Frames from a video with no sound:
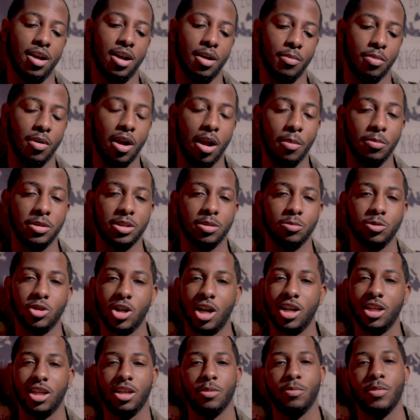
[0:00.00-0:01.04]
I promise I'm
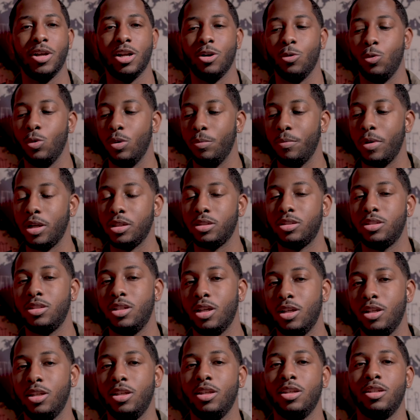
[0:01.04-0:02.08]
trying to get better with my
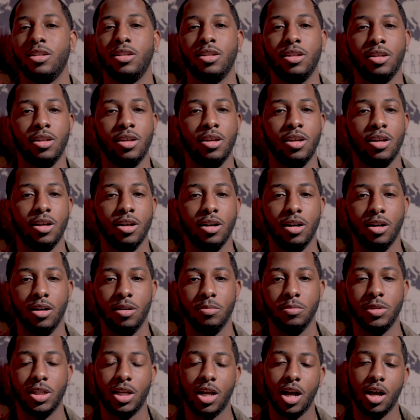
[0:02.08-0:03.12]
studying,
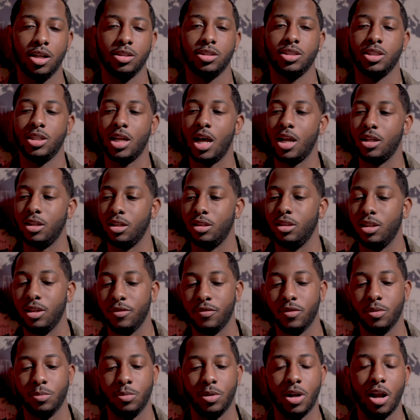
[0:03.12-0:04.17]
the content I
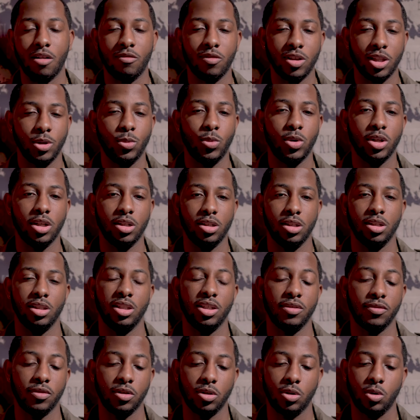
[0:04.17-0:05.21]
deliver, but I really want to
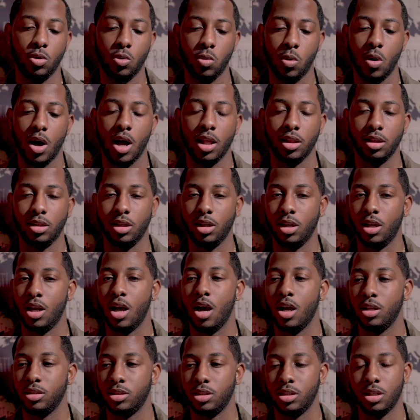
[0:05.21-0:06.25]
deliver quality
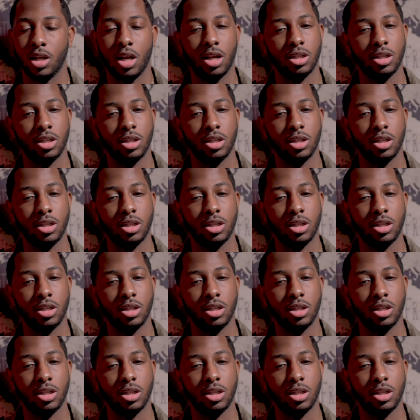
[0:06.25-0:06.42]
content.